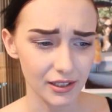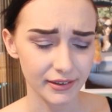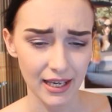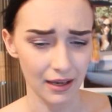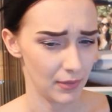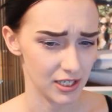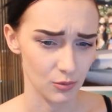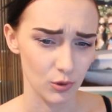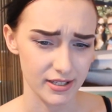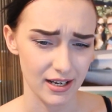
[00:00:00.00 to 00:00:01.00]
They
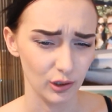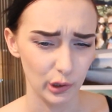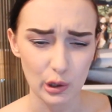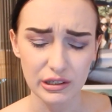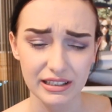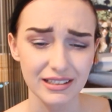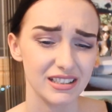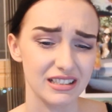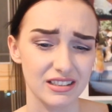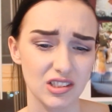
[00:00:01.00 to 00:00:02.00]
mention ones like
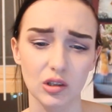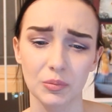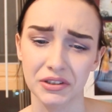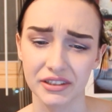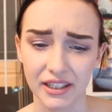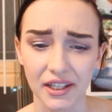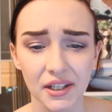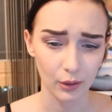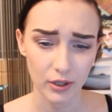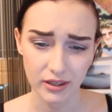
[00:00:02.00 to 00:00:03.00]
long-distance soul bonding,
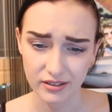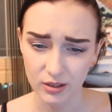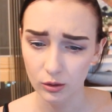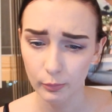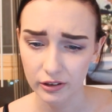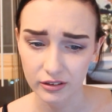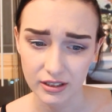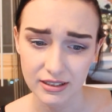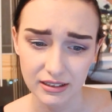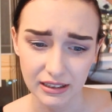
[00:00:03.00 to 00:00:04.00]
when the soul bond
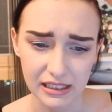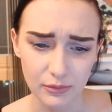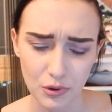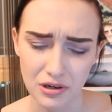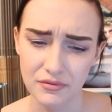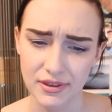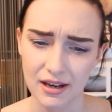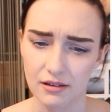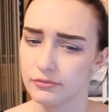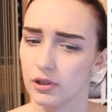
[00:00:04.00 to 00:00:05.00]
doesn't leave wherever they
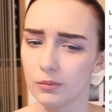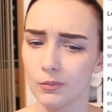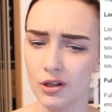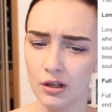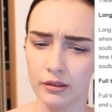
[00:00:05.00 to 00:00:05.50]
are from.